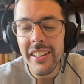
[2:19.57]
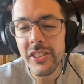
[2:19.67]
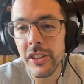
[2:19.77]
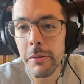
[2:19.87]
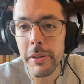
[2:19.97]
is
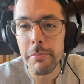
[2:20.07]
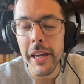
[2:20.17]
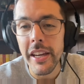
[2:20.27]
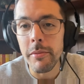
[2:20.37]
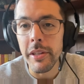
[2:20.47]
going to be
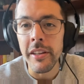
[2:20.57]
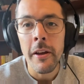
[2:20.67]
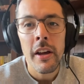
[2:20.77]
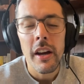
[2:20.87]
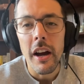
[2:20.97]
paying me
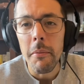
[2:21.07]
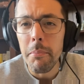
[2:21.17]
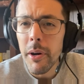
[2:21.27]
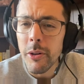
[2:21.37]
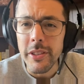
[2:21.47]

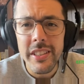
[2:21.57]
about